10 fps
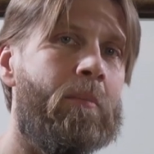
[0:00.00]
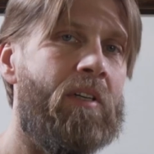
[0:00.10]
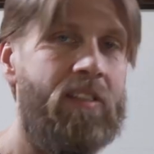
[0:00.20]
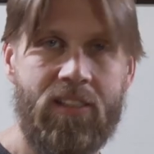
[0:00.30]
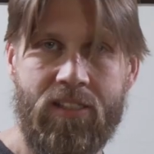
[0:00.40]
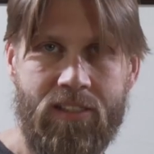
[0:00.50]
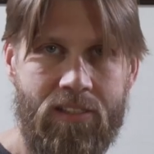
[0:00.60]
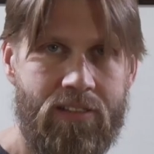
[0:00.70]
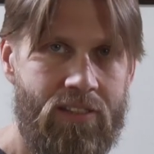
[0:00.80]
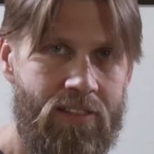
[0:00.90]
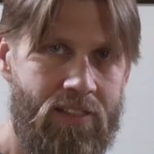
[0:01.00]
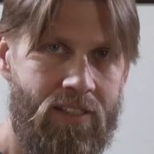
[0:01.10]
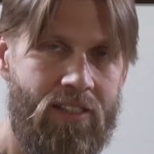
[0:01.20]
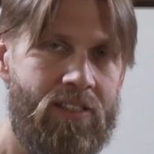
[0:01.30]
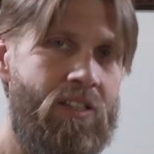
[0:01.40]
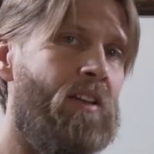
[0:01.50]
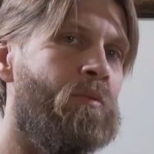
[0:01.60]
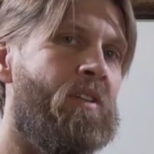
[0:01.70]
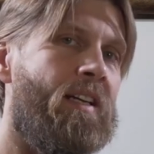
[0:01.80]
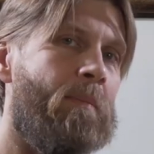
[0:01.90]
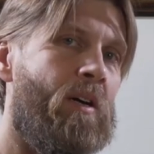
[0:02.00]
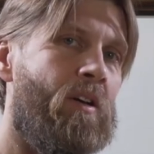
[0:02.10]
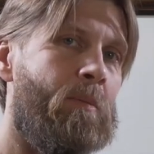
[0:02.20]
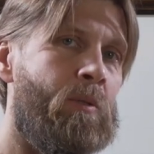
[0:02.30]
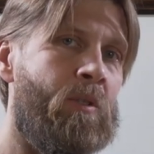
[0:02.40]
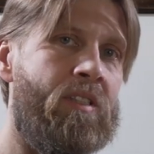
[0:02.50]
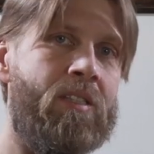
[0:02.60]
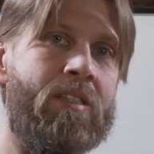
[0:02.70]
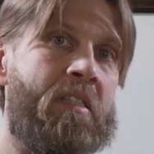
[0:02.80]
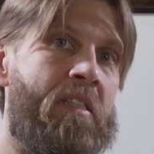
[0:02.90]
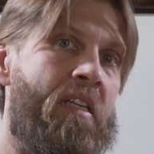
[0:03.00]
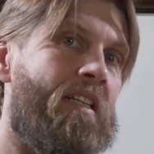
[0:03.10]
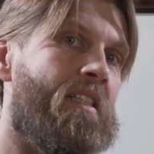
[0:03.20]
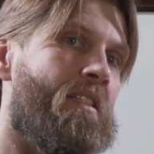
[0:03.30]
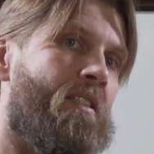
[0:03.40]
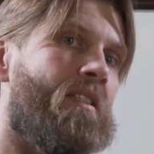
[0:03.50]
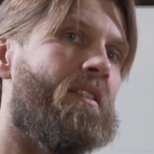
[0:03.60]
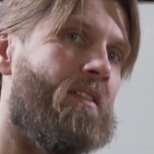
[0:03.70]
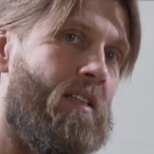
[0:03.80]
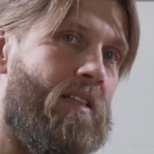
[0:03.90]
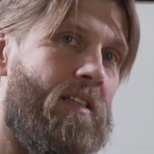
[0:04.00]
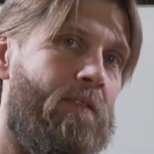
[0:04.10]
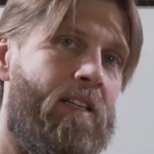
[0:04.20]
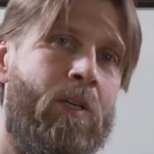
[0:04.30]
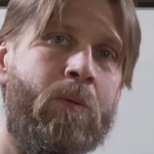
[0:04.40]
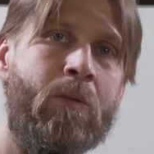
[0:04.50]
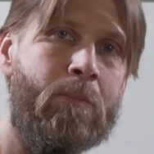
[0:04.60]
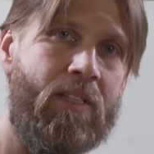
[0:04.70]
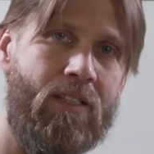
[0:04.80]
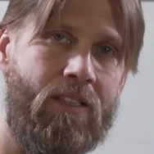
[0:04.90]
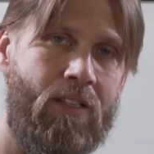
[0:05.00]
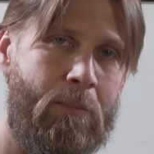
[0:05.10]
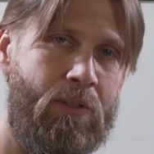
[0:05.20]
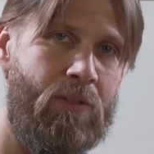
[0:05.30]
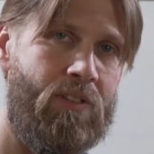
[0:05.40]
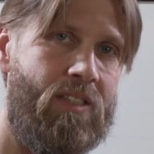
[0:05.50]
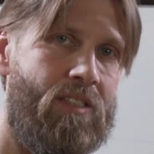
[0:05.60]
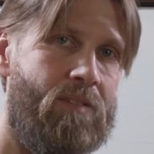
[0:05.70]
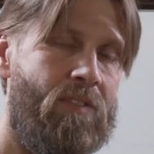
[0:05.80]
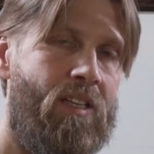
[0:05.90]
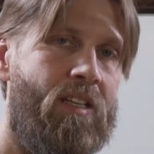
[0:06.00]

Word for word: But this, this thing is not really about opportunities. The next uh, video will be opportunities,